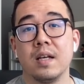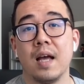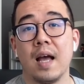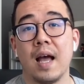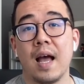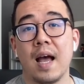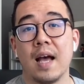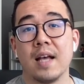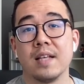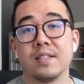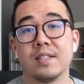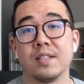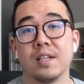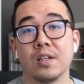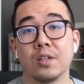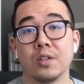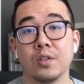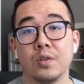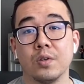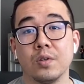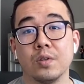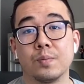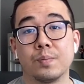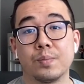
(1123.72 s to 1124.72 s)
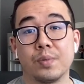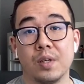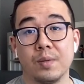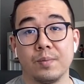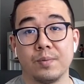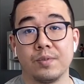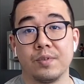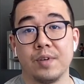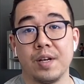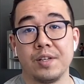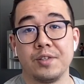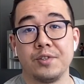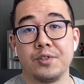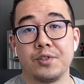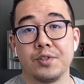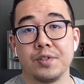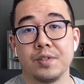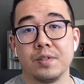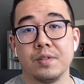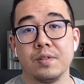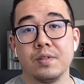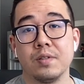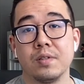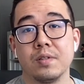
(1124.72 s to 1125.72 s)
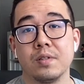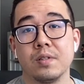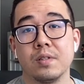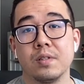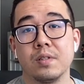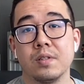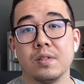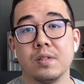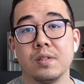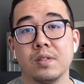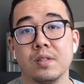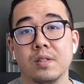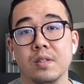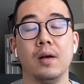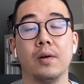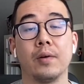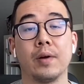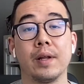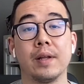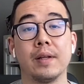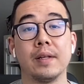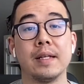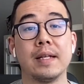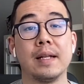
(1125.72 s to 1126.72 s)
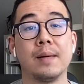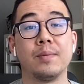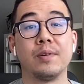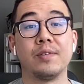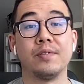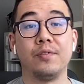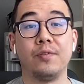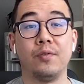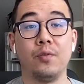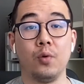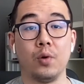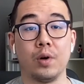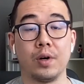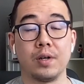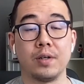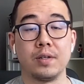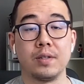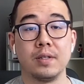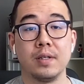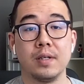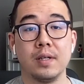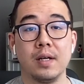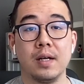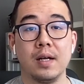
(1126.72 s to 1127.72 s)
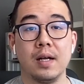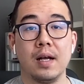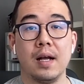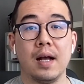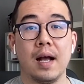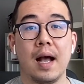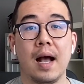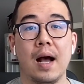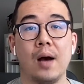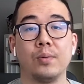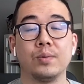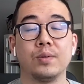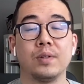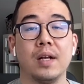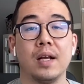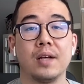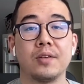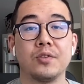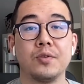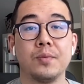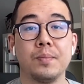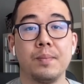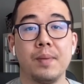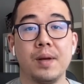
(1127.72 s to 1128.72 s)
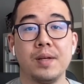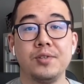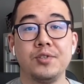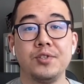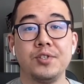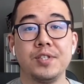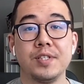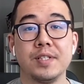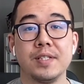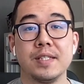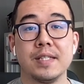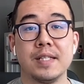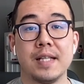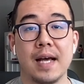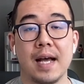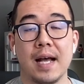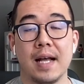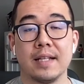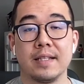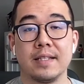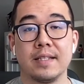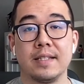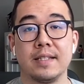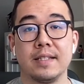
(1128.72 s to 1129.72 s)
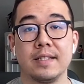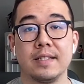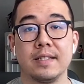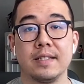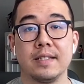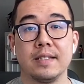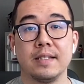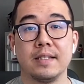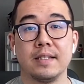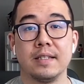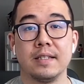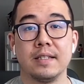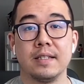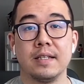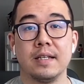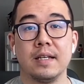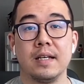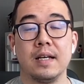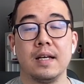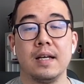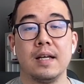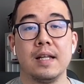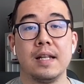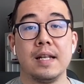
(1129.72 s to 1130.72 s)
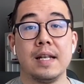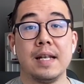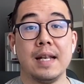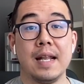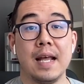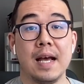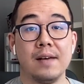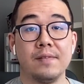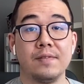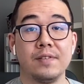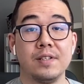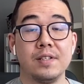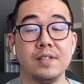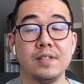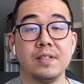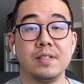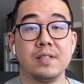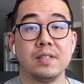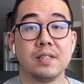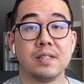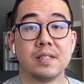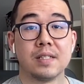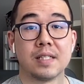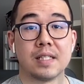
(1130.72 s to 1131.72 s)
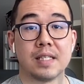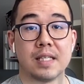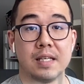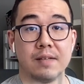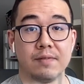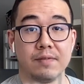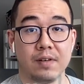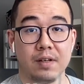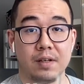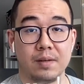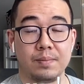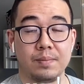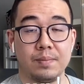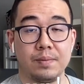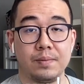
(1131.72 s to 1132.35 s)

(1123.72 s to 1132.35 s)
as a good preparation. Number 4, I would like to mention that never give up.